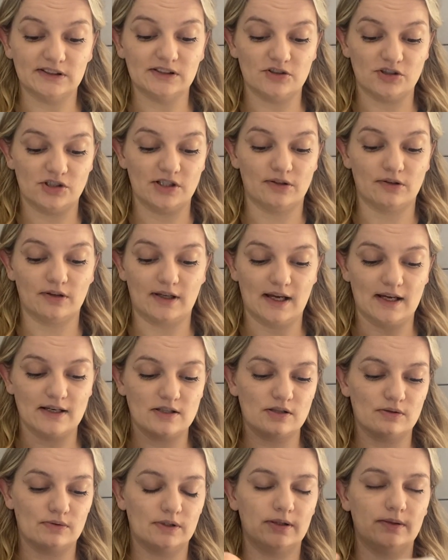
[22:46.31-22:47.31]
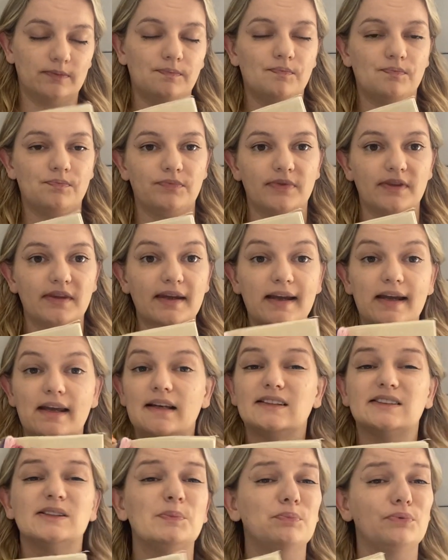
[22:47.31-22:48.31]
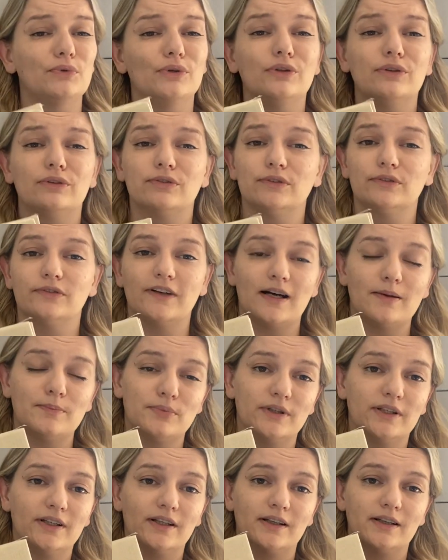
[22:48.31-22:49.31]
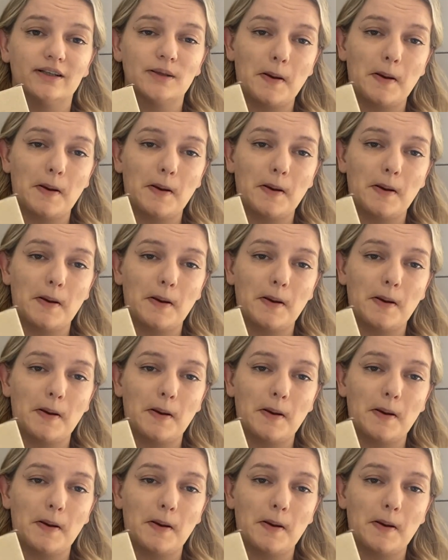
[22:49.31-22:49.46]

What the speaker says: as she could get to it. It is a beautiful fabric,